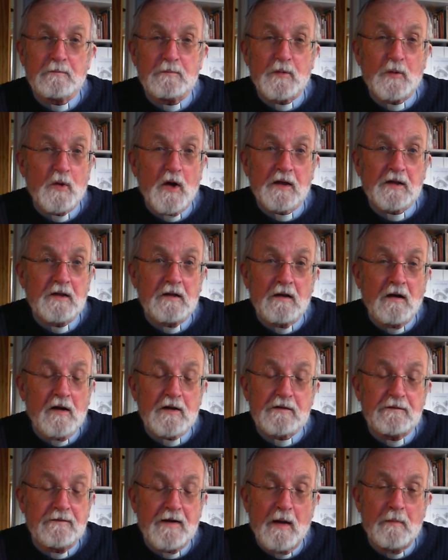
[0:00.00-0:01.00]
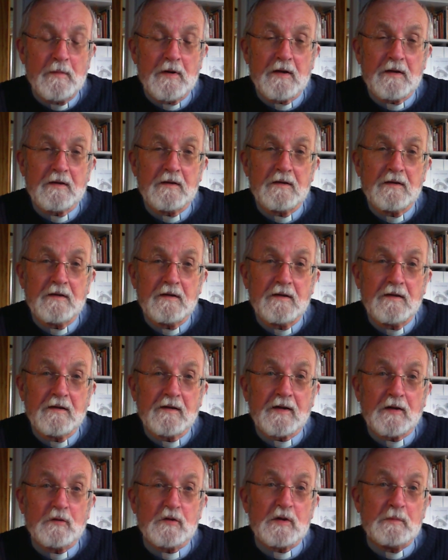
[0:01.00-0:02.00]
quite a large family,
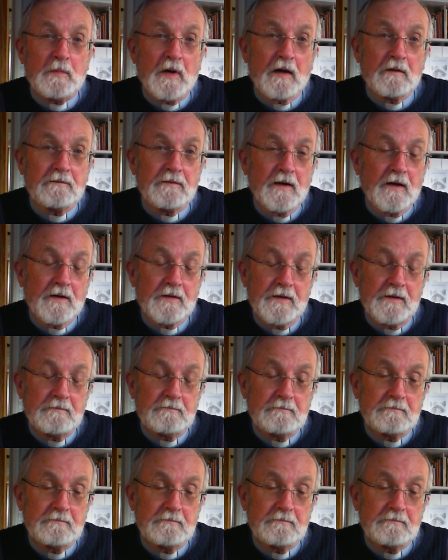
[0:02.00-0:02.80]
including my father.